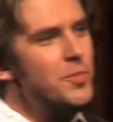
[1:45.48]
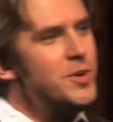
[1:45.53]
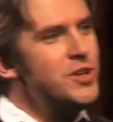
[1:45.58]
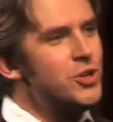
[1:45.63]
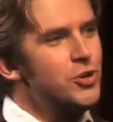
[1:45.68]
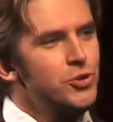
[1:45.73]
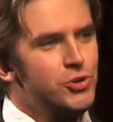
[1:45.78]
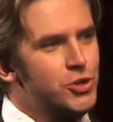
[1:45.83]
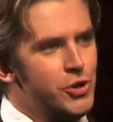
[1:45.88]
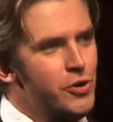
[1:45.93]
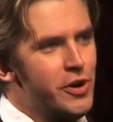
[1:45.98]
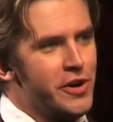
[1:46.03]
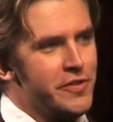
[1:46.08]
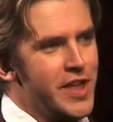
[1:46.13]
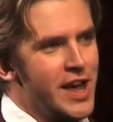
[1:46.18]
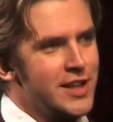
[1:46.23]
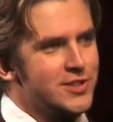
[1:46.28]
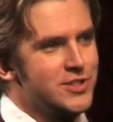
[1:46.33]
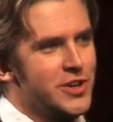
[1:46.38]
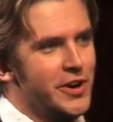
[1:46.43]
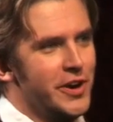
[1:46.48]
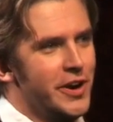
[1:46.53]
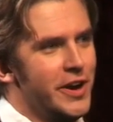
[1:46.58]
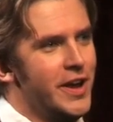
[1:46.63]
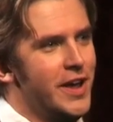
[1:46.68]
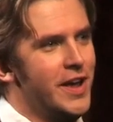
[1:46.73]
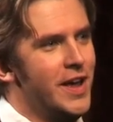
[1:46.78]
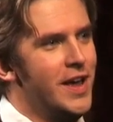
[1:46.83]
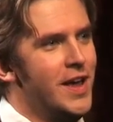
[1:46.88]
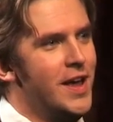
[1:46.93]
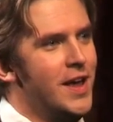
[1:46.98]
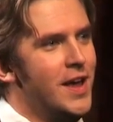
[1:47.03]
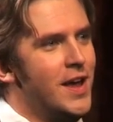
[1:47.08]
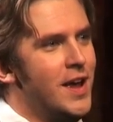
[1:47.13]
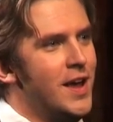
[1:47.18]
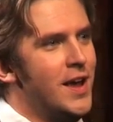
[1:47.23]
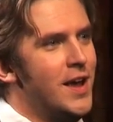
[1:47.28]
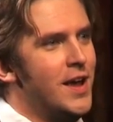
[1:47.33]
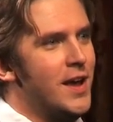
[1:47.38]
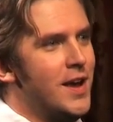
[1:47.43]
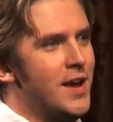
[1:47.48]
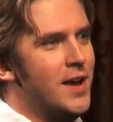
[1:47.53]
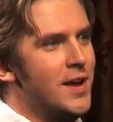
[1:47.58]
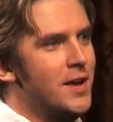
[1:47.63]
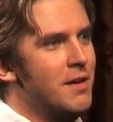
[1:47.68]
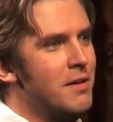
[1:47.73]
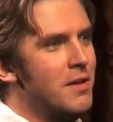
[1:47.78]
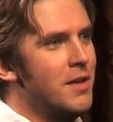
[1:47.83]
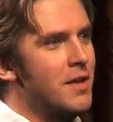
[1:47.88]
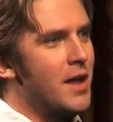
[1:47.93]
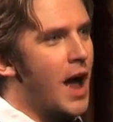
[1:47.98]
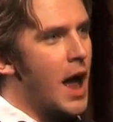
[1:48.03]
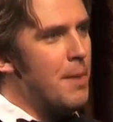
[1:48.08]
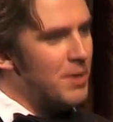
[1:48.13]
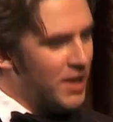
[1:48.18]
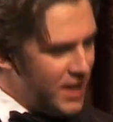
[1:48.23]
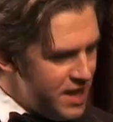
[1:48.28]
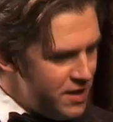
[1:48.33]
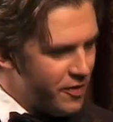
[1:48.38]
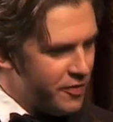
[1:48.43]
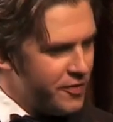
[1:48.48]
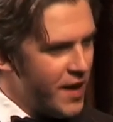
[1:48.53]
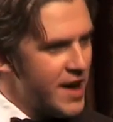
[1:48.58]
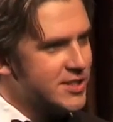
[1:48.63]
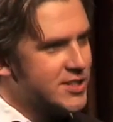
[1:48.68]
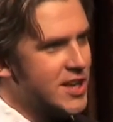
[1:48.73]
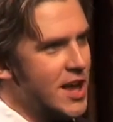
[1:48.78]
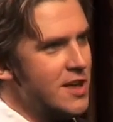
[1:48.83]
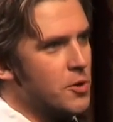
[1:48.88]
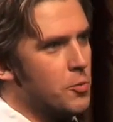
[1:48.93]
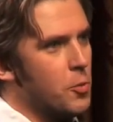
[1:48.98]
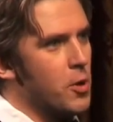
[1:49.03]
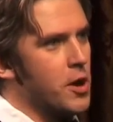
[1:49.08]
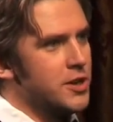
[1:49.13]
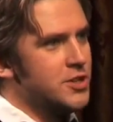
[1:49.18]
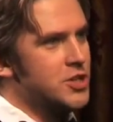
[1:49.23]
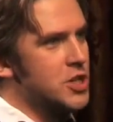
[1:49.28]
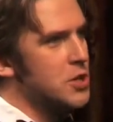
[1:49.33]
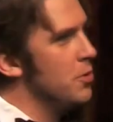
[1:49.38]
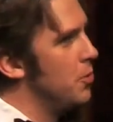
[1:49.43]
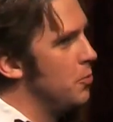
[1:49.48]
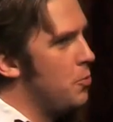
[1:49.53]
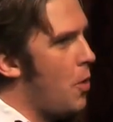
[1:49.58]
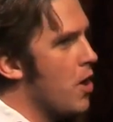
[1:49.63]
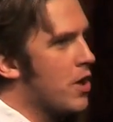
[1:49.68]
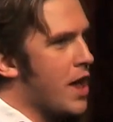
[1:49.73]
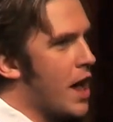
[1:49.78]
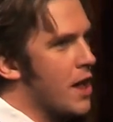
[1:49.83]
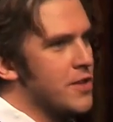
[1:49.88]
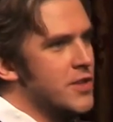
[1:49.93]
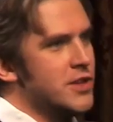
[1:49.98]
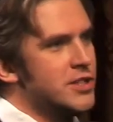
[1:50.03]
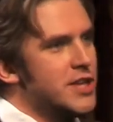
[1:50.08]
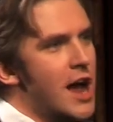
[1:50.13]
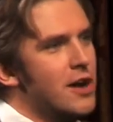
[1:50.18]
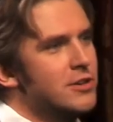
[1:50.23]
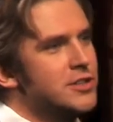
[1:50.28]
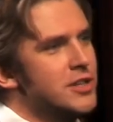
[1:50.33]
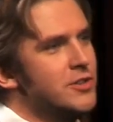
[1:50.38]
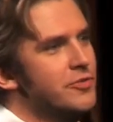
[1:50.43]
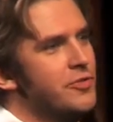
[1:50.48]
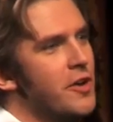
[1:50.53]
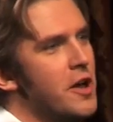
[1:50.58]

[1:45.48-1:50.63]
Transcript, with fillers: Don't be too sure of that, sir. I believe if I say the word, she will walk out of this house and